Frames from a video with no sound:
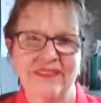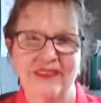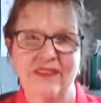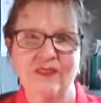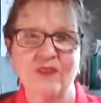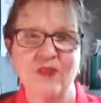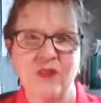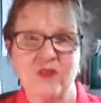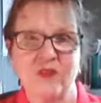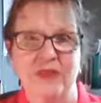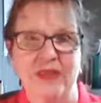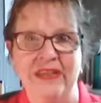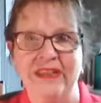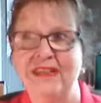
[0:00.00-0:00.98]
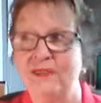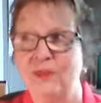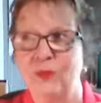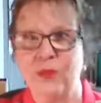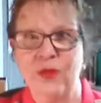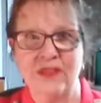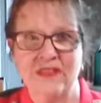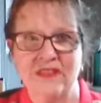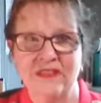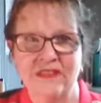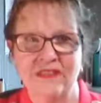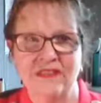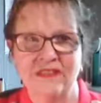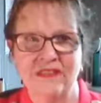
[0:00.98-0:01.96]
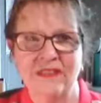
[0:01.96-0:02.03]
And trust me, it's weird,
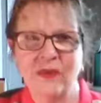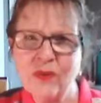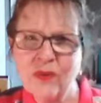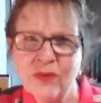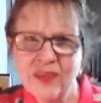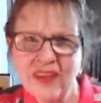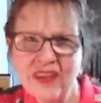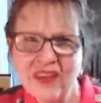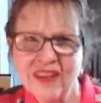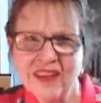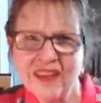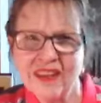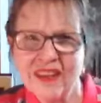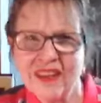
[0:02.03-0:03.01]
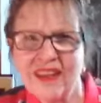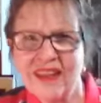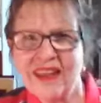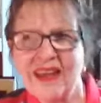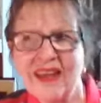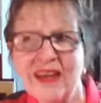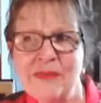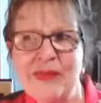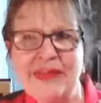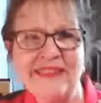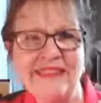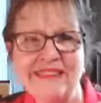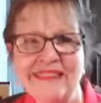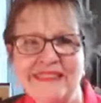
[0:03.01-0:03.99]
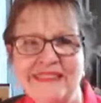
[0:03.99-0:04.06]
don't you think? I
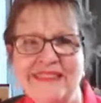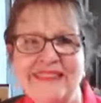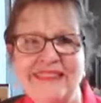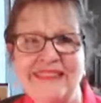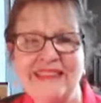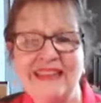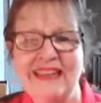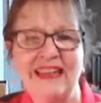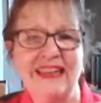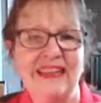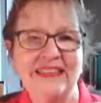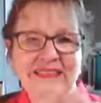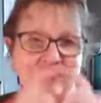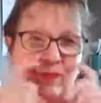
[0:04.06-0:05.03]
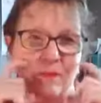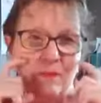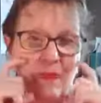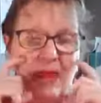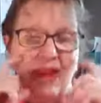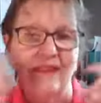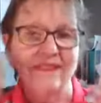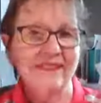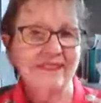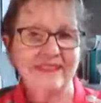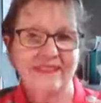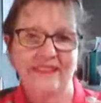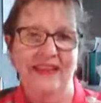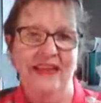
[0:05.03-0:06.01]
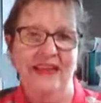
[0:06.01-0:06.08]
mean, uh,
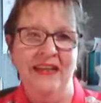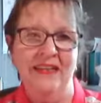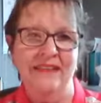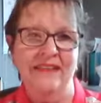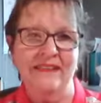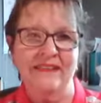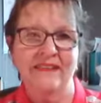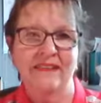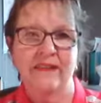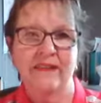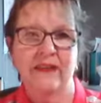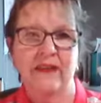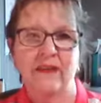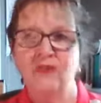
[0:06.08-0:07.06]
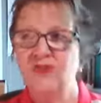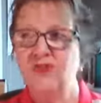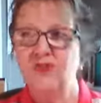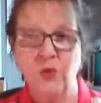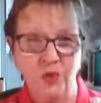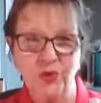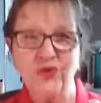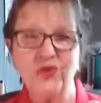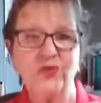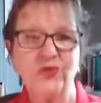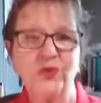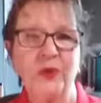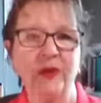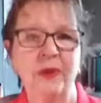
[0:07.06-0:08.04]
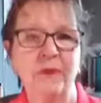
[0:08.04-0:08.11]
masks and a shortage of
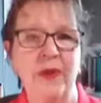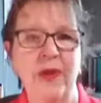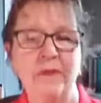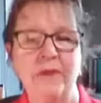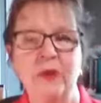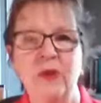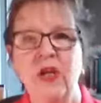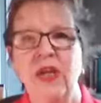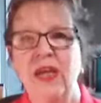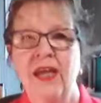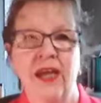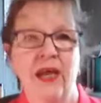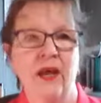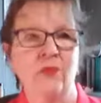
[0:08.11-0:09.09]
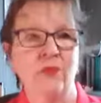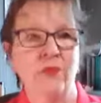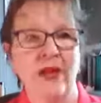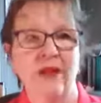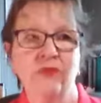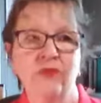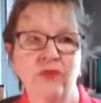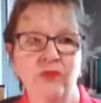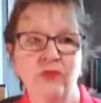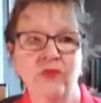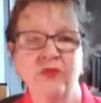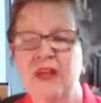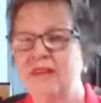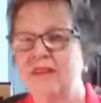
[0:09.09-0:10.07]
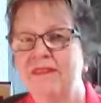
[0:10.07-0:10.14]
toilet paper, and we have to
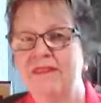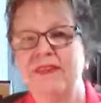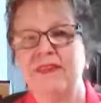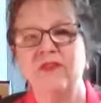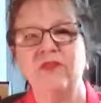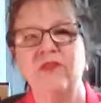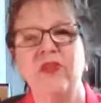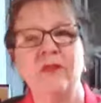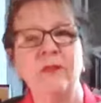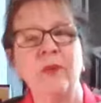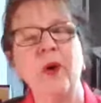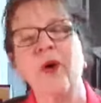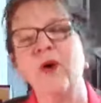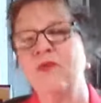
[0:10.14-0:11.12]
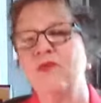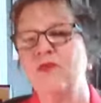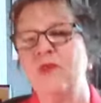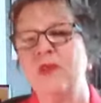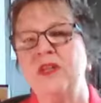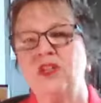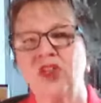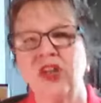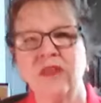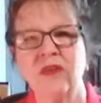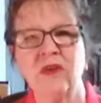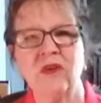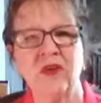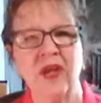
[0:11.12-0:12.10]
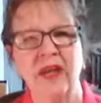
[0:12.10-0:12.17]
stand six feet apart from each other.